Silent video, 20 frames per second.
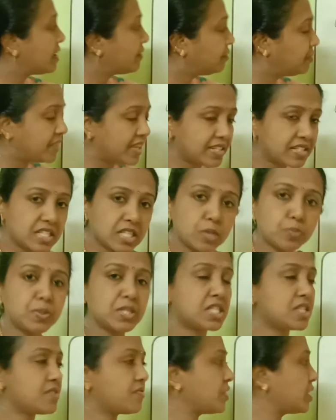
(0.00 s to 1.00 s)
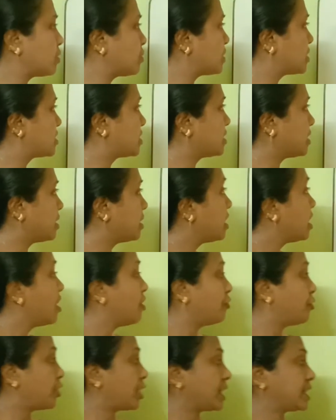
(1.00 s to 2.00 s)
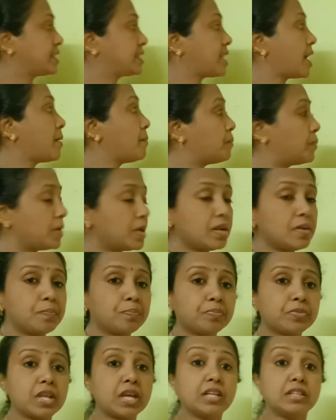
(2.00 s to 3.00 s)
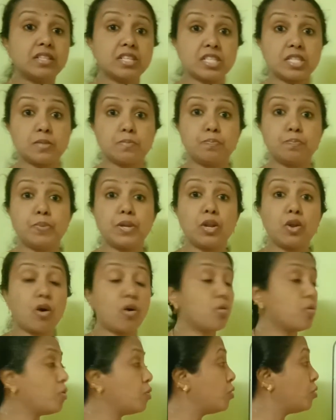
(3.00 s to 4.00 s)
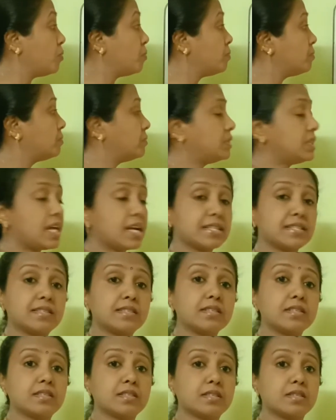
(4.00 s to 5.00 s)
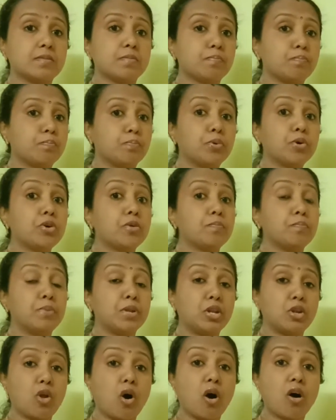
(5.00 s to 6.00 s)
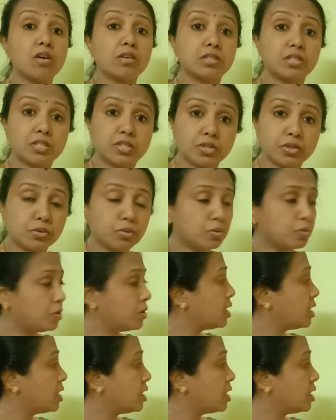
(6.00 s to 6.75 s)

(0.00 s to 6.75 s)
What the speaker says: That's a specific question. For example, whom does this book belong to?